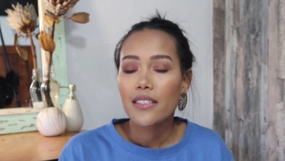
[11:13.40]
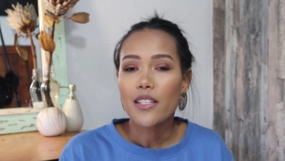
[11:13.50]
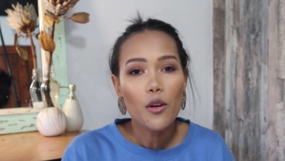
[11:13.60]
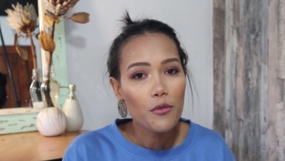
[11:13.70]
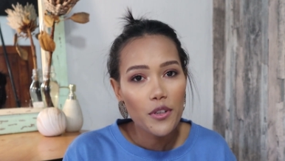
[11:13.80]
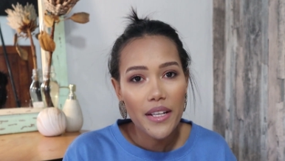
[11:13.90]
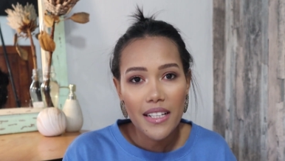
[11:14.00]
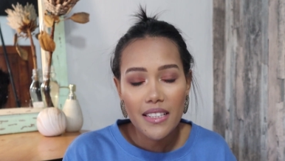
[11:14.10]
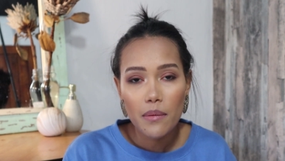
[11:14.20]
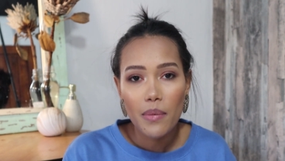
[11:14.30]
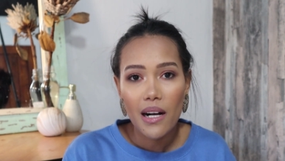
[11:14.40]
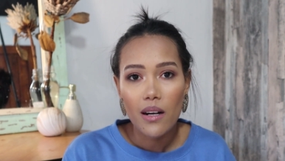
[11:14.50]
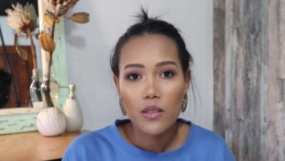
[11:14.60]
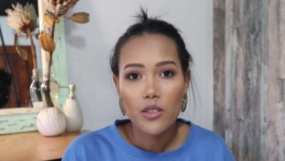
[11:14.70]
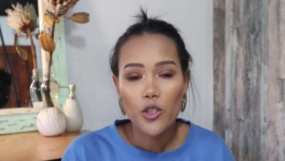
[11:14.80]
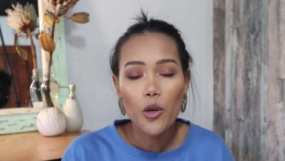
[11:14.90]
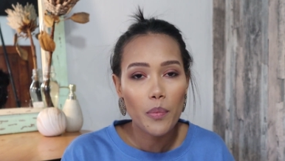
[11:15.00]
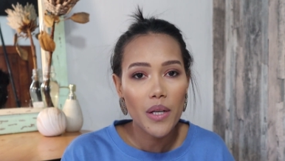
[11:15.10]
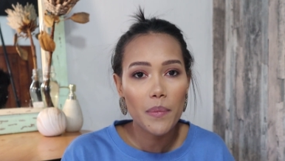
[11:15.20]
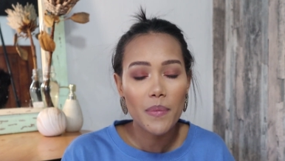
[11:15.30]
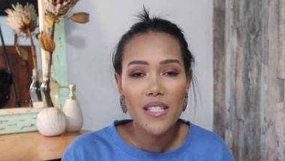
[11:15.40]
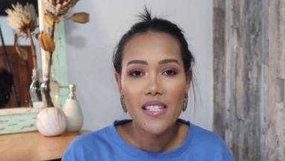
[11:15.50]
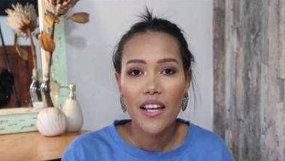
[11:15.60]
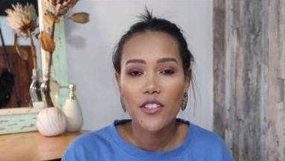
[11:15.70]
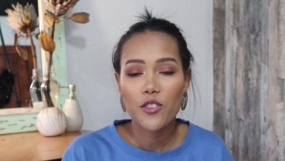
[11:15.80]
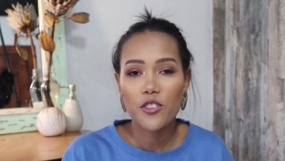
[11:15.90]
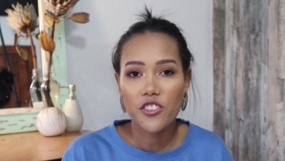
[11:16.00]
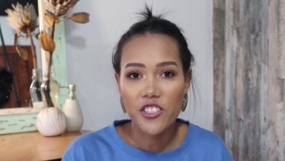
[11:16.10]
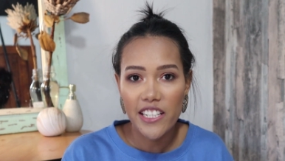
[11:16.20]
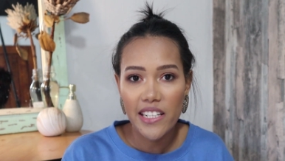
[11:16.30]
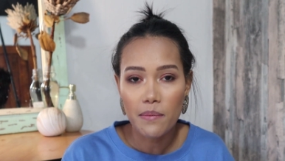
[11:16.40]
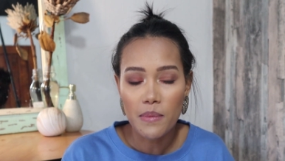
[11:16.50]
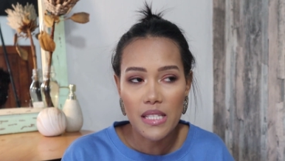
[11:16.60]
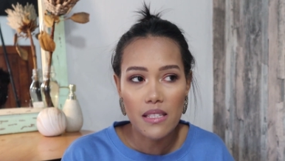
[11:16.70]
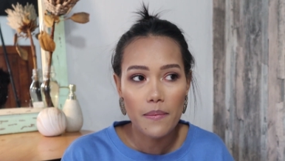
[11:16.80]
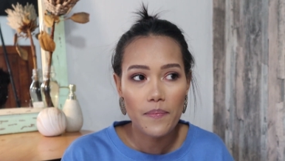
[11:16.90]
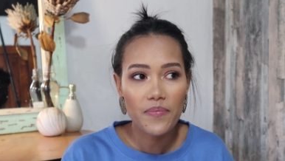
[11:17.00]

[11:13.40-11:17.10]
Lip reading: don't forget about your purpose and your dreams.